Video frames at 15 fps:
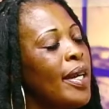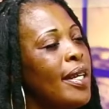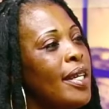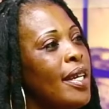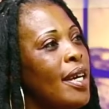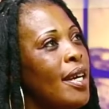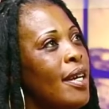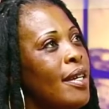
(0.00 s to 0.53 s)

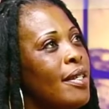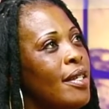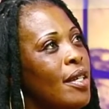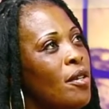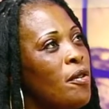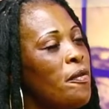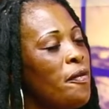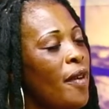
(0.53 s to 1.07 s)
is
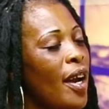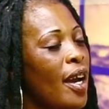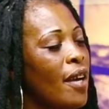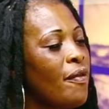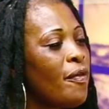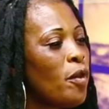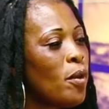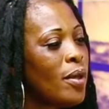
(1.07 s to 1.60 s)
zero five
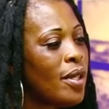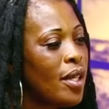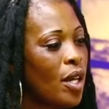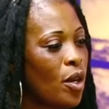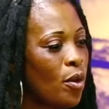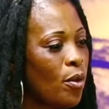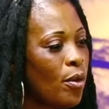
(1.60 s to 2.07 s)
four zero